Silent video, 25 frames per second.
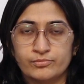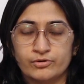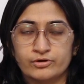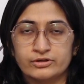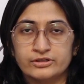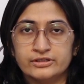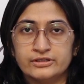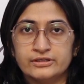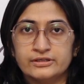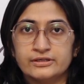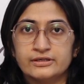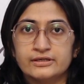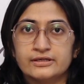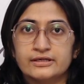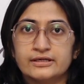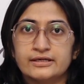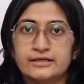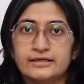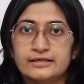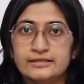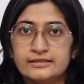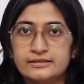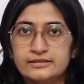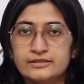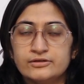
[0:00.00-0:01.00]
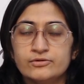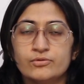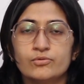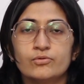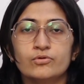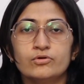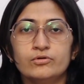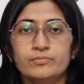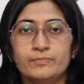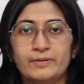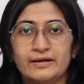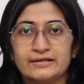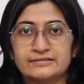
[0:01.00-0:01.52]
body in the
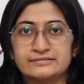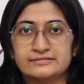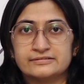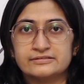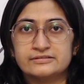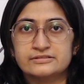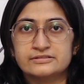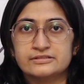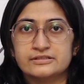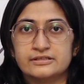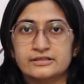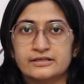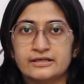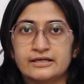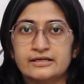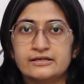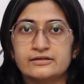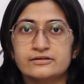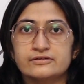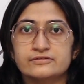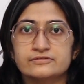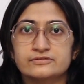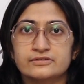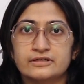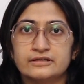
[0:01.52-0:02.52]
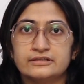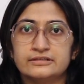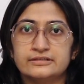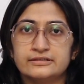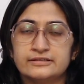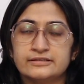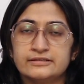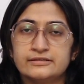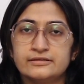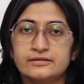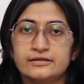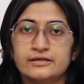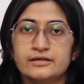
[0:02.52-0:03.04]
whole passage can result
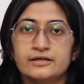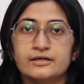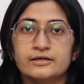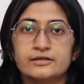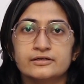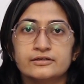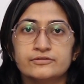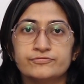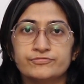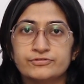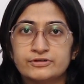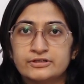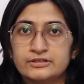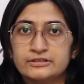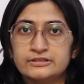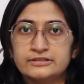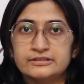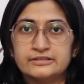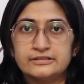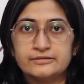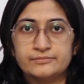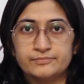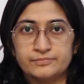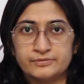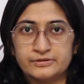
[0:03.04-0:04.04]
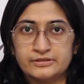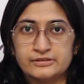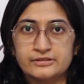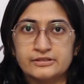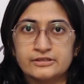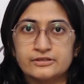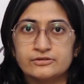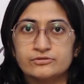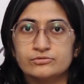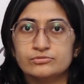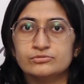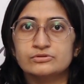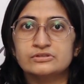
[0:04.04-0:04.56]
in difficulty in
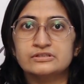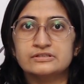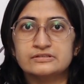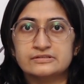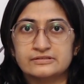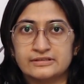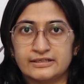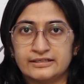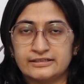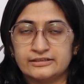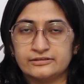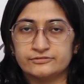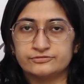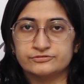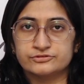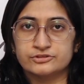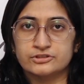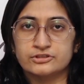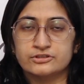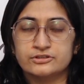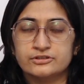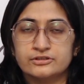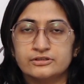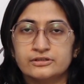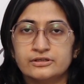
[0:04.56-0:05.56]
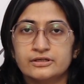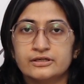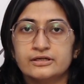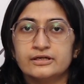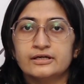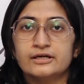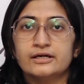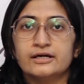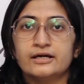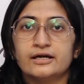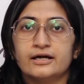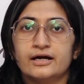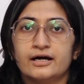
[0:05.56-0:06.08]
breathing to these kind of children.
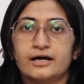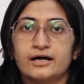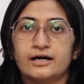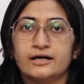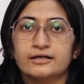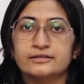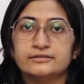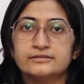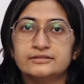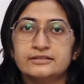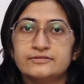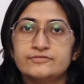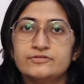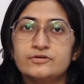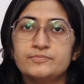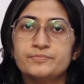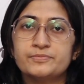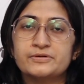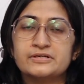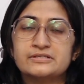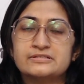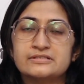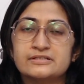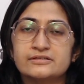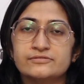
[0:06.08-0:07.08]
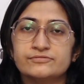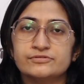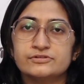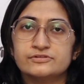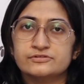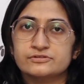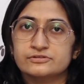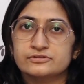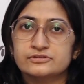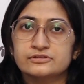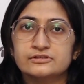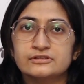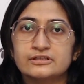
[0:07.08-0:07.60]
Uh, they will present with
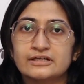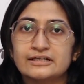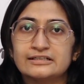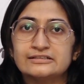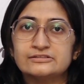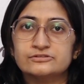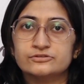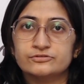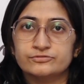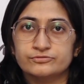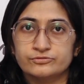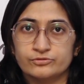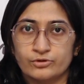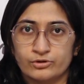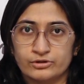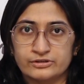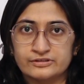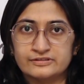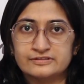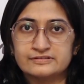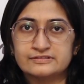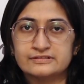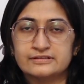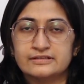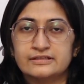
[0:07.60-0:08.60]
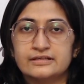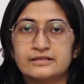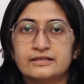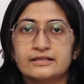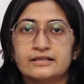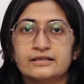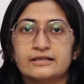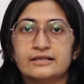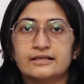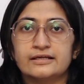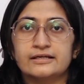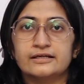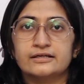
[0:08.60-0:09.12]
certain kinds of noise
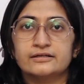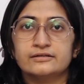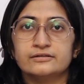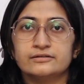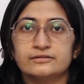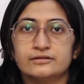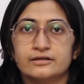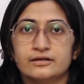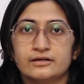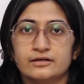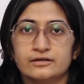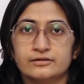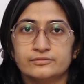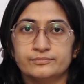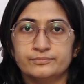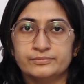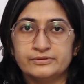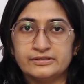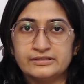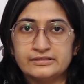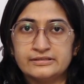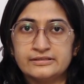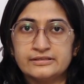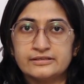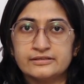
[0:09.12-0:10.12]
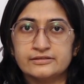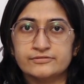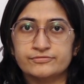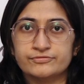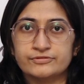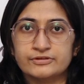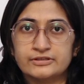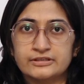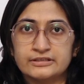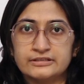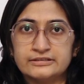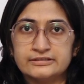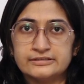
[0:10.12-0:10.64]
like uh, breathing
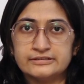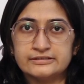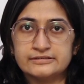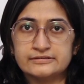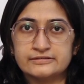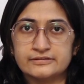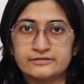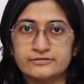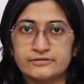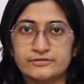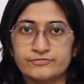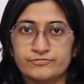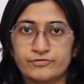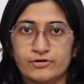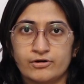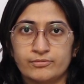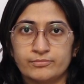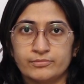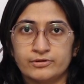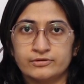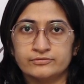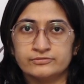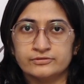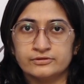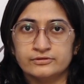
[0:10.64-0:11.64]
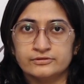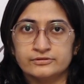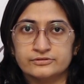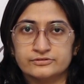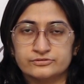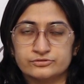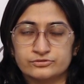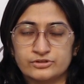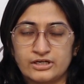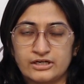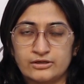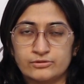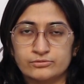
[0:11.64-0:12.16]
difficulties in the form of
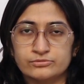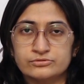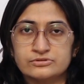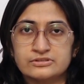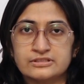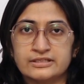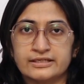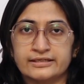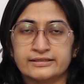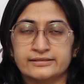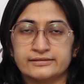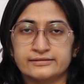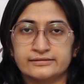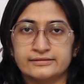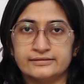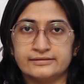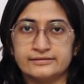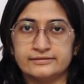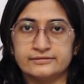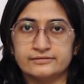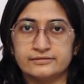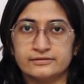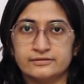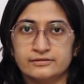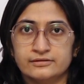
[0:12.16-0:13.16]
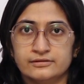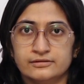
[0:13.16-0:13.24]
sounds like these